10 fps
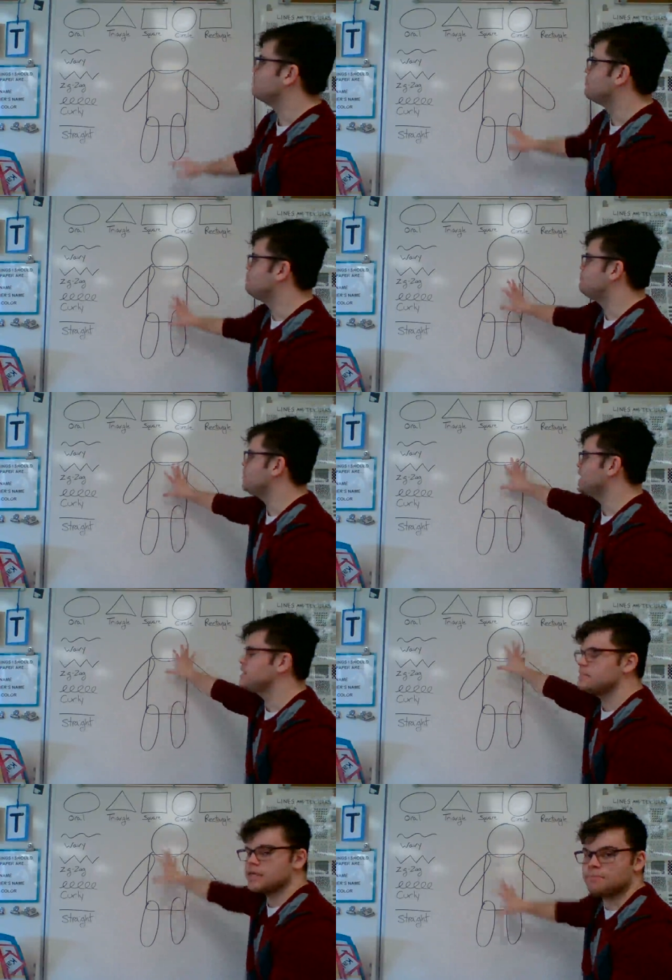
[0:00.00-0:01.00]
Now,
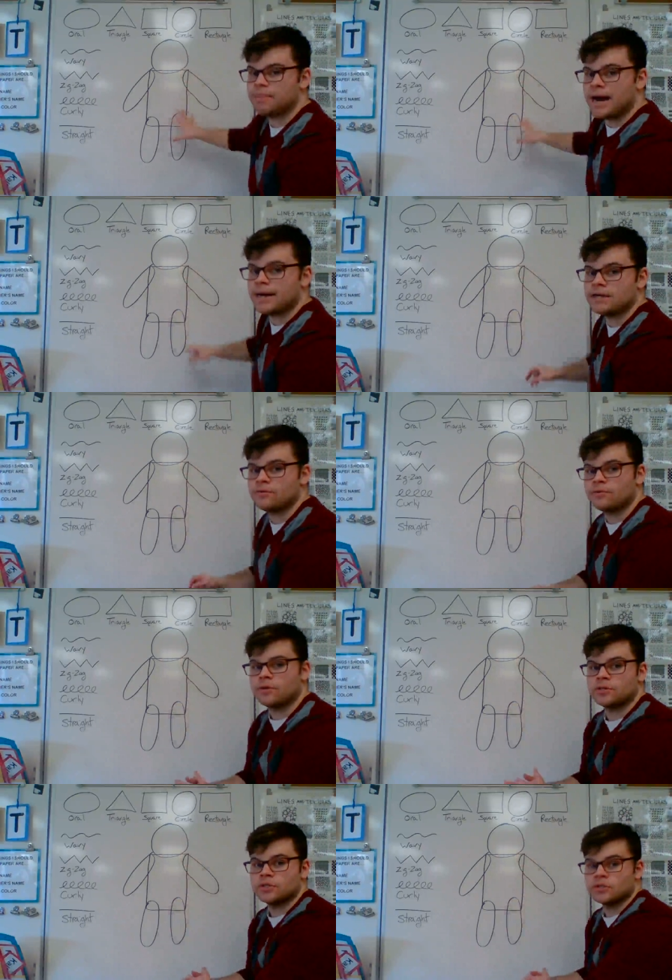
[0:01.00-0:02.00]
we have the
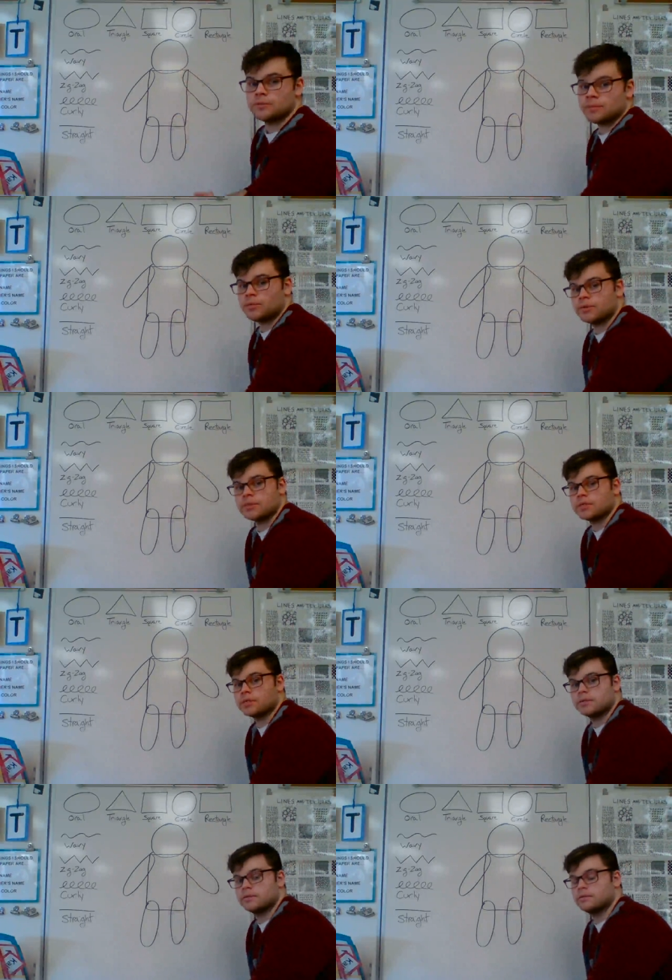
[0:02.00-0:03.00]
basic body for
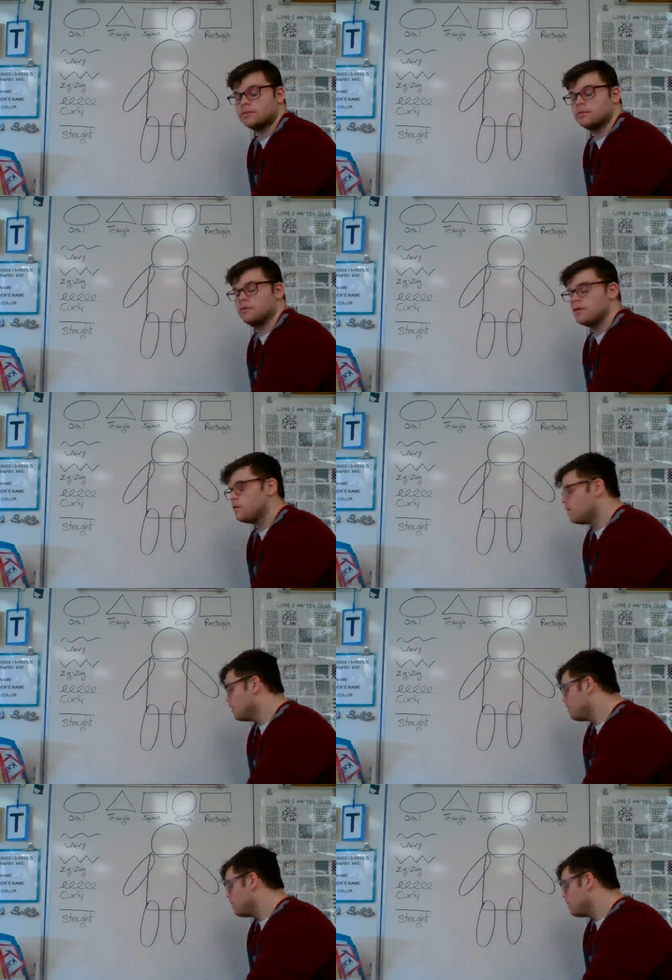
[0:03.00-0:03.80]
a gingerbread person.